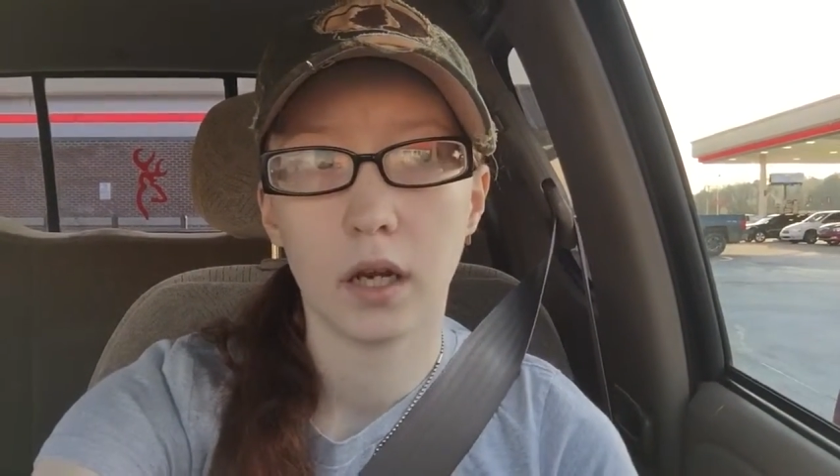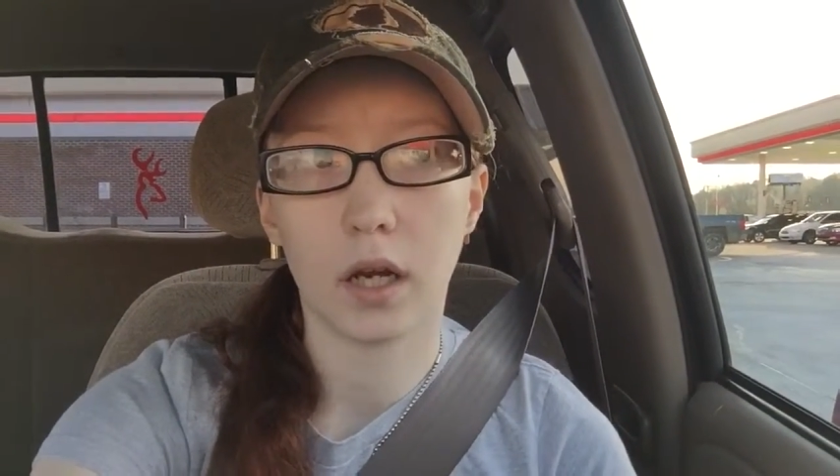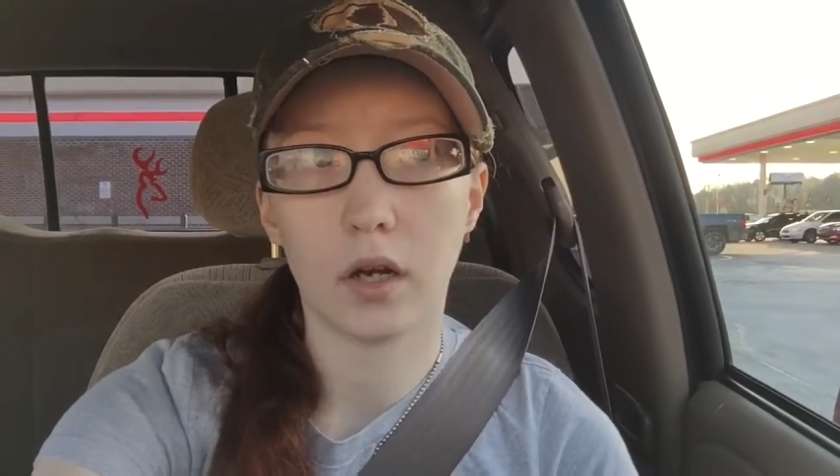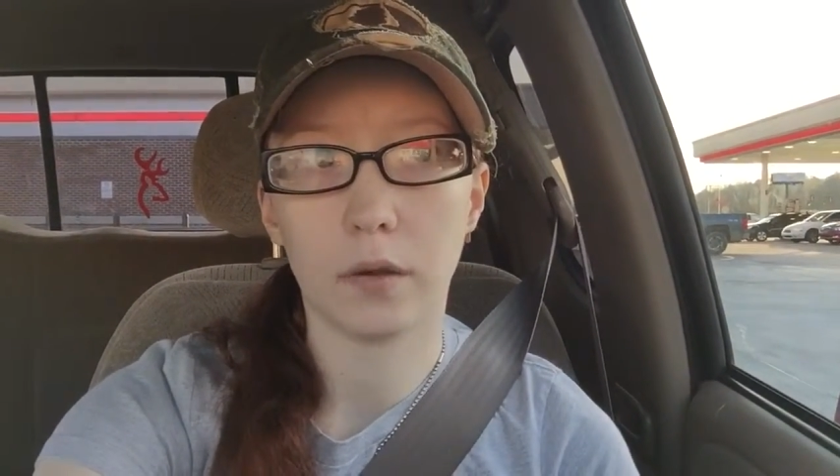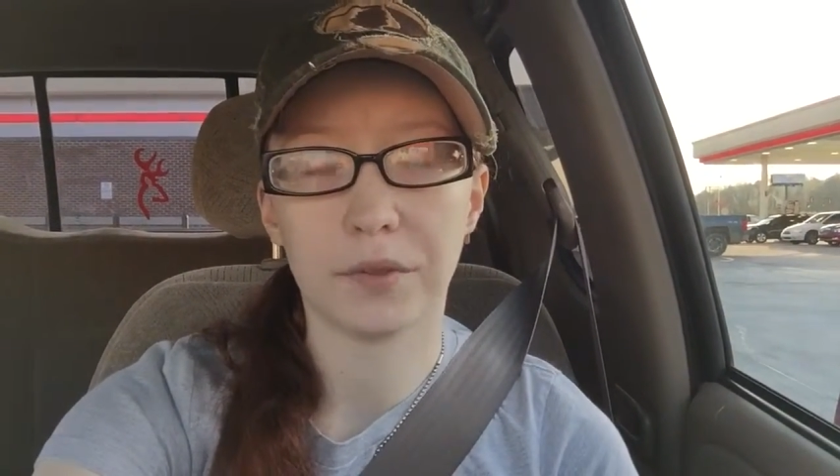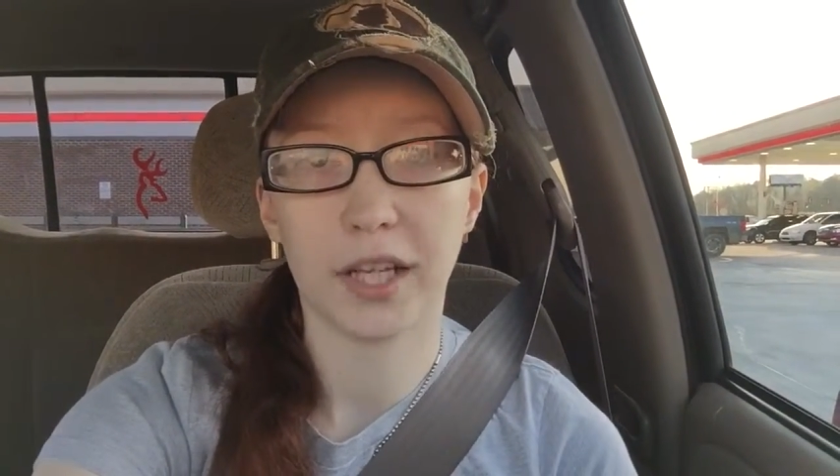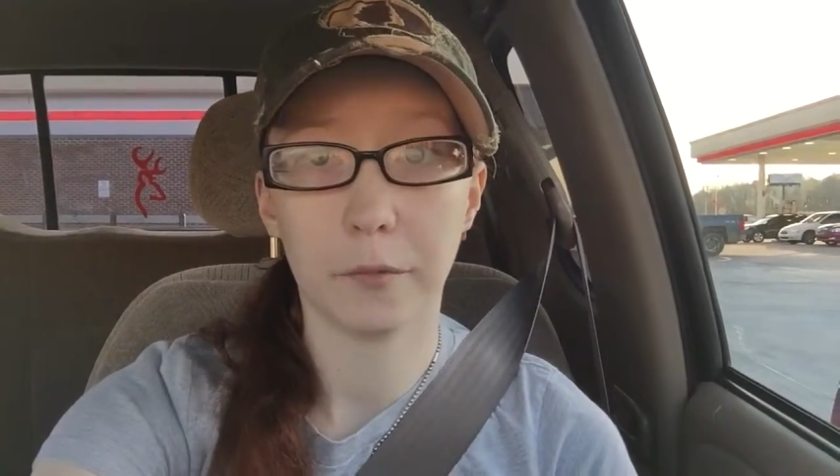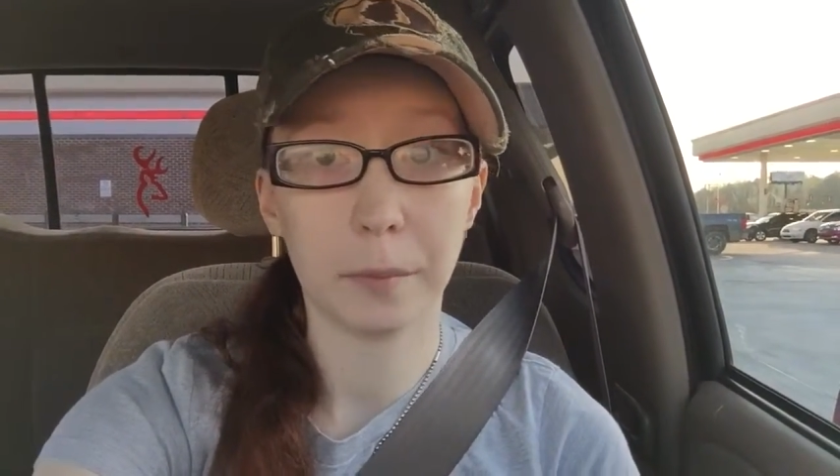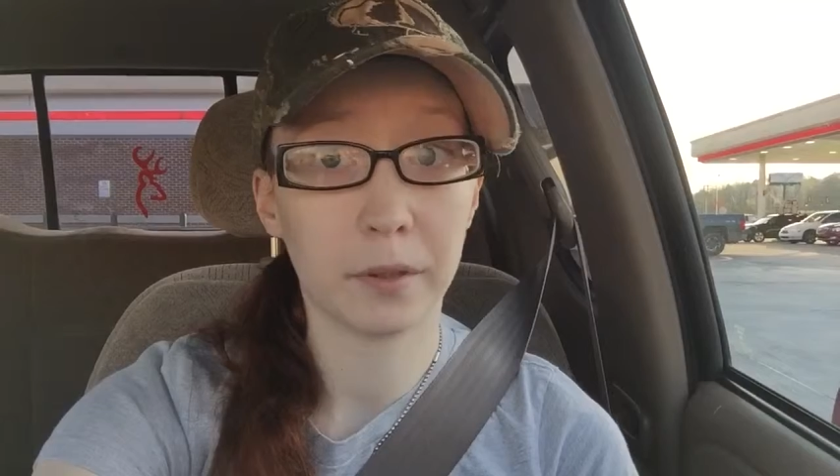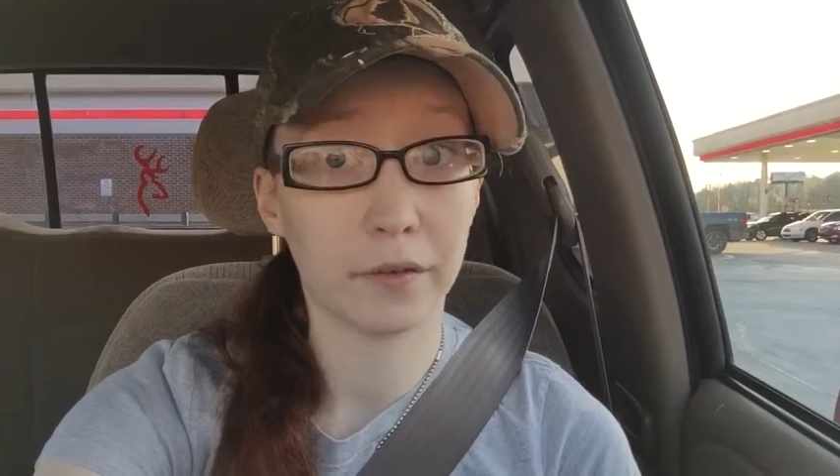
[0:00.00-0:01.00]
But
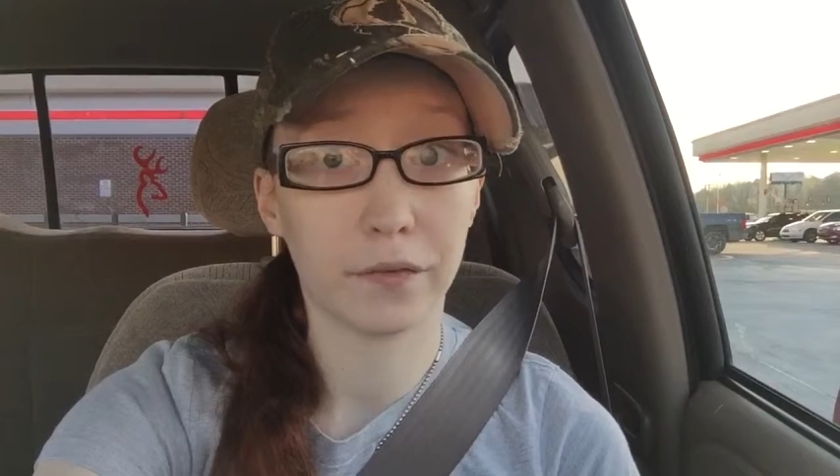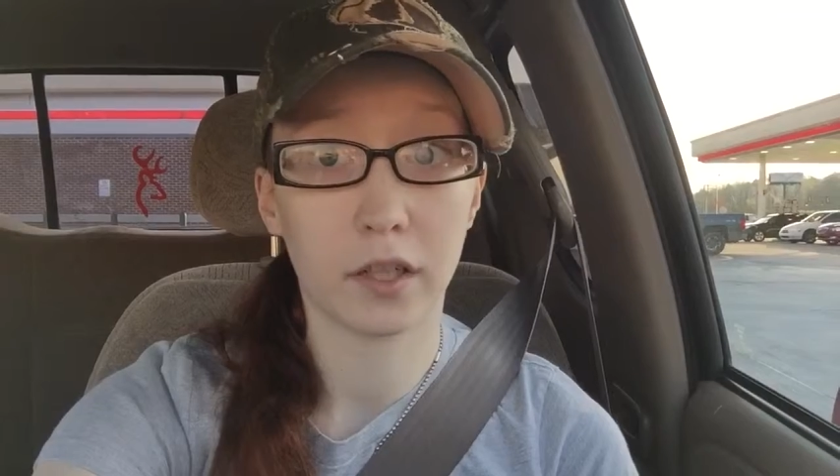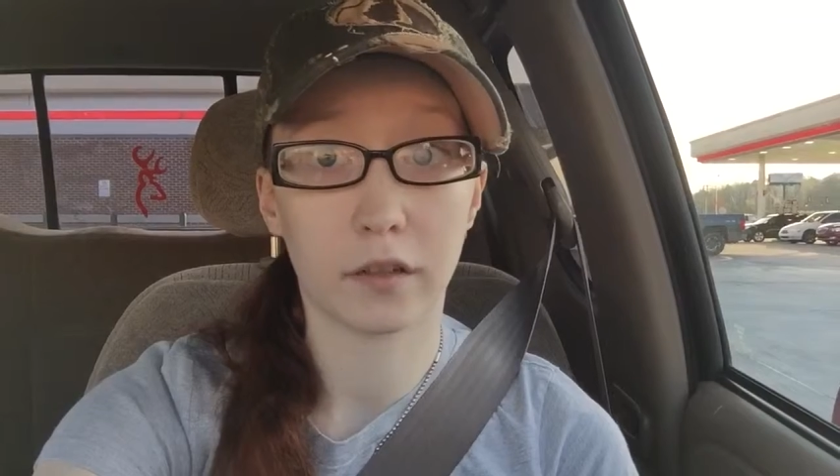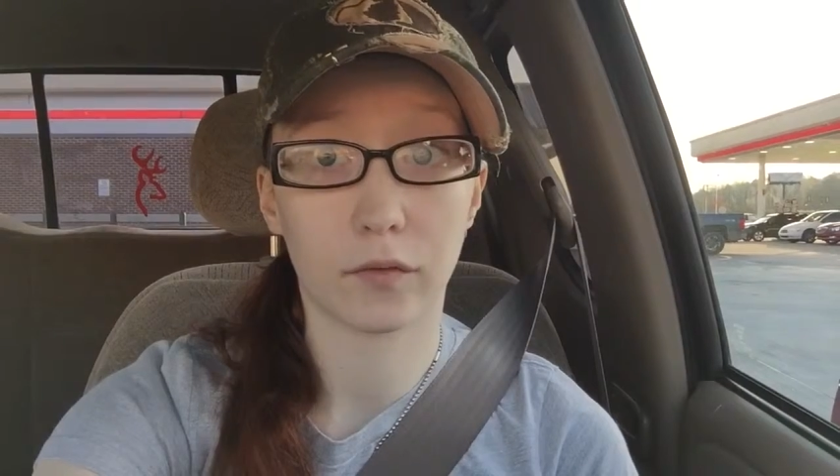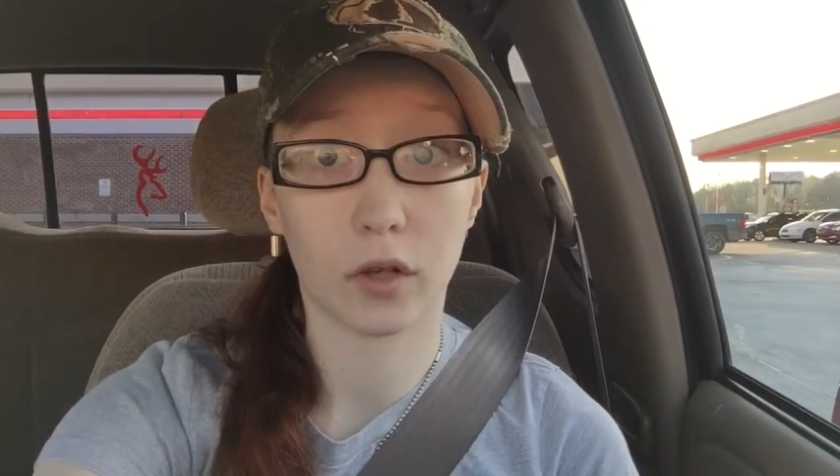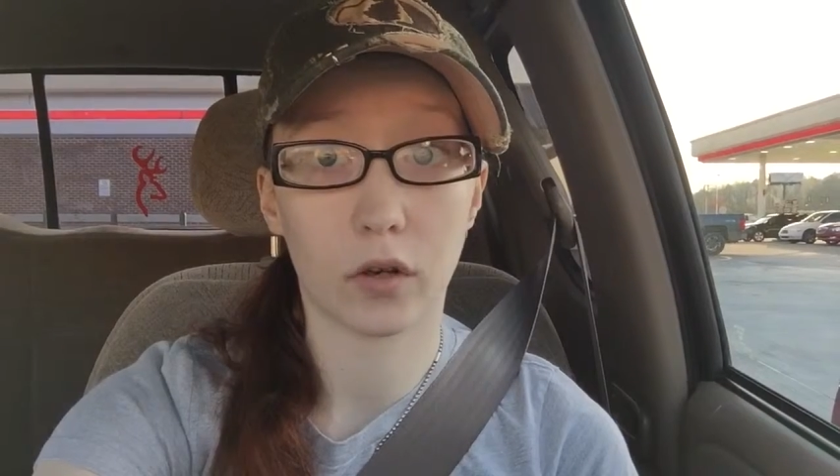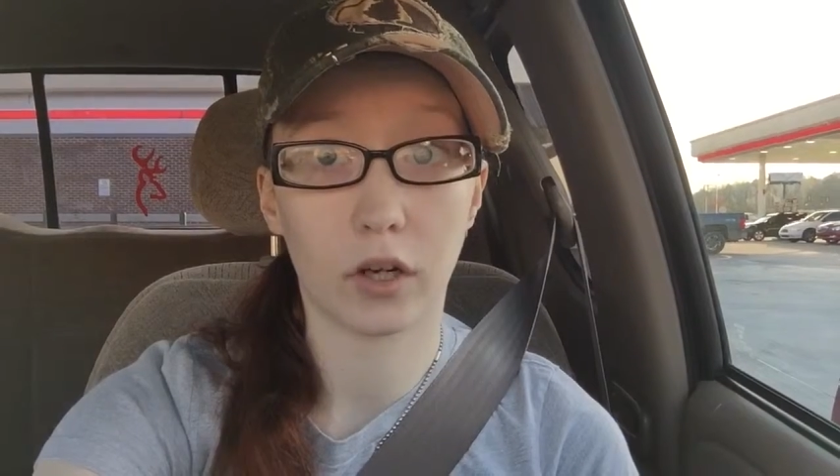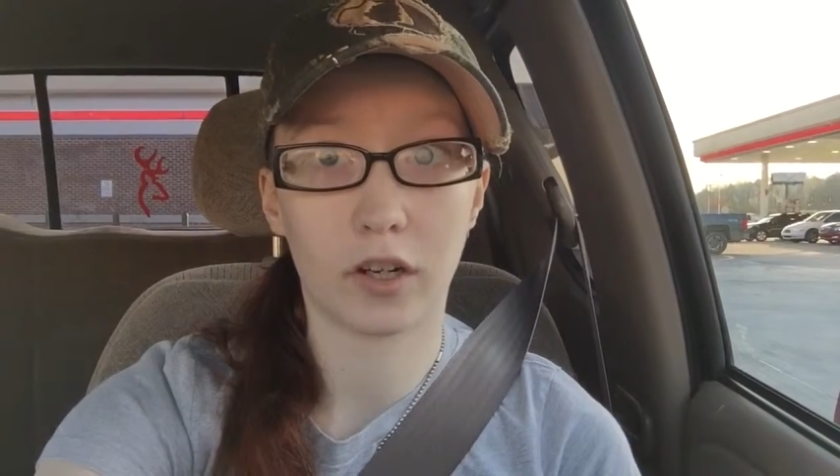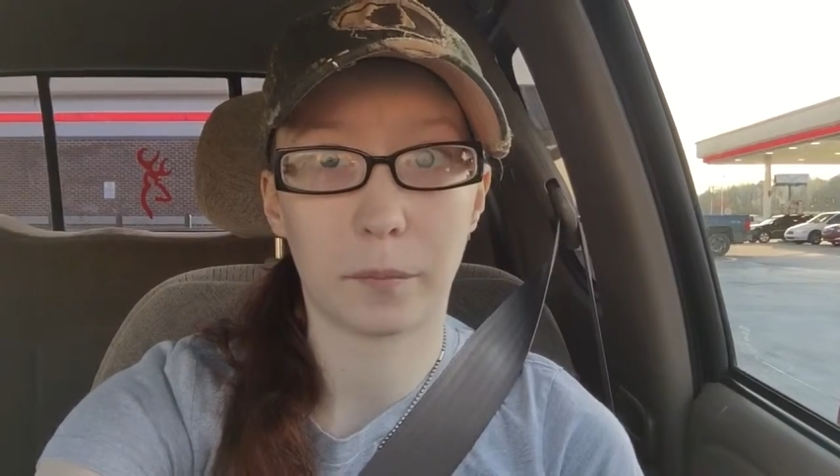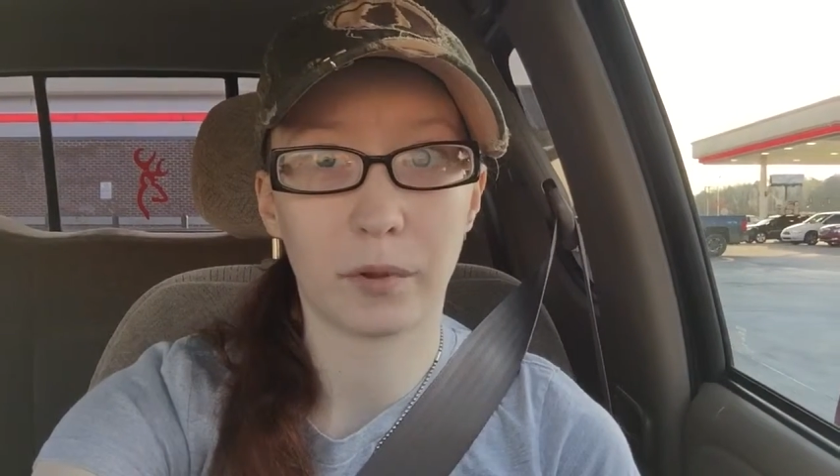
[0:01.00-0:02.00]
that'll be pretty fun to
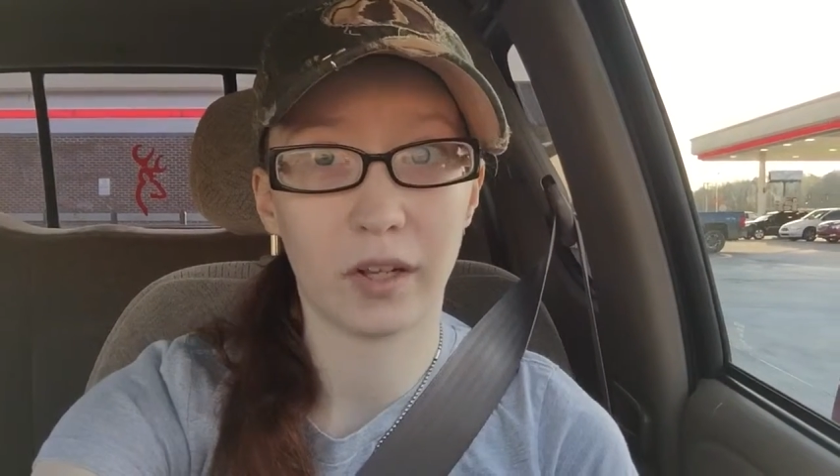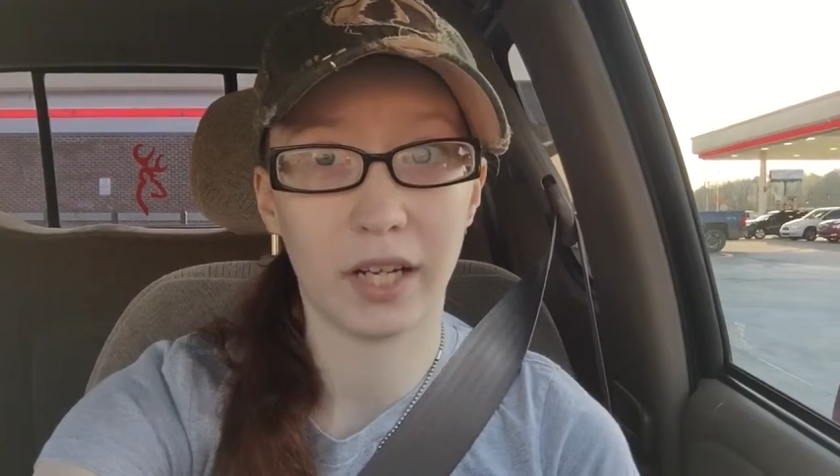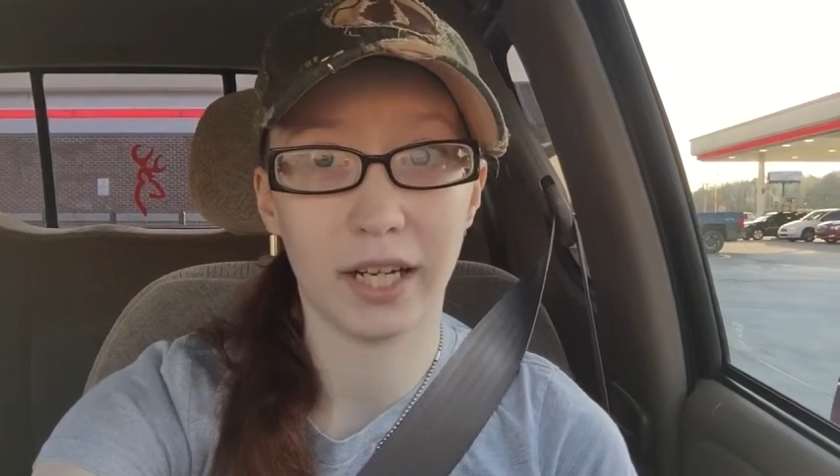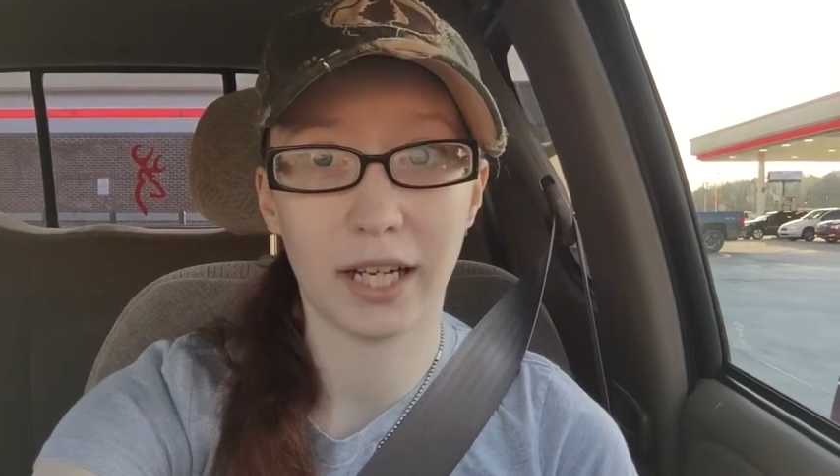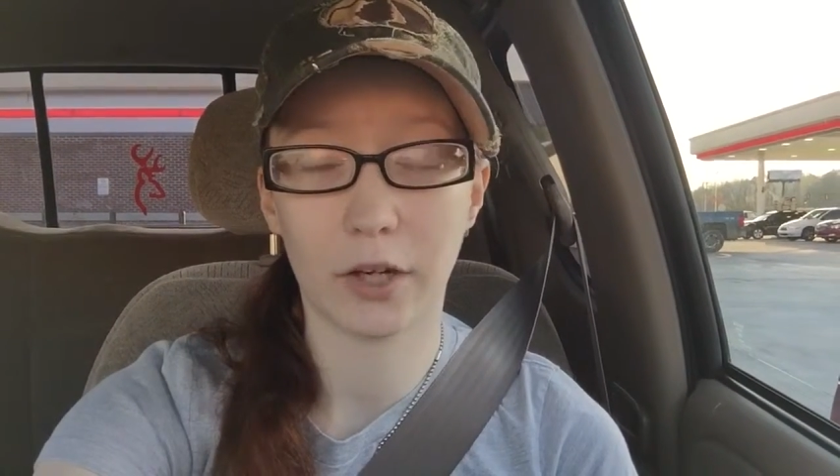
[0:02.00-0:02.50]
vlog on a plane.